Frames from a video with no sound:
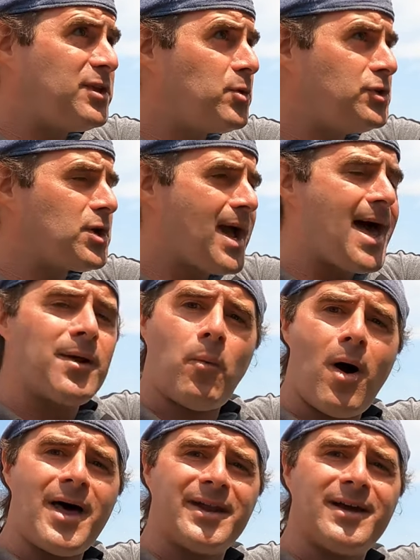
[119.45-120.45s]
You kind
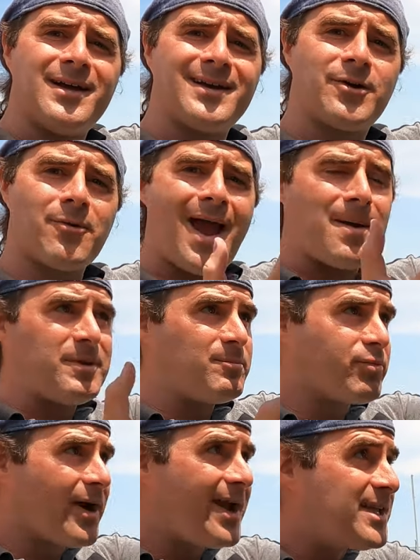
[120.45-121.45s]
of want
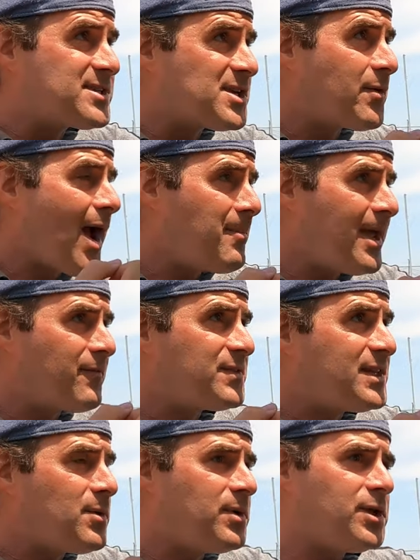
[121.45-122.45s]
grabby brakes and grabby
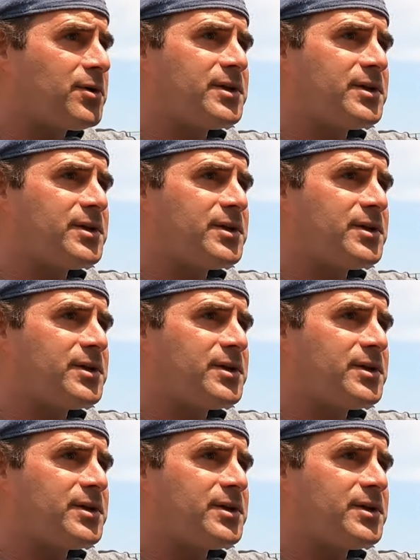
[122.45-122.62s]
everything when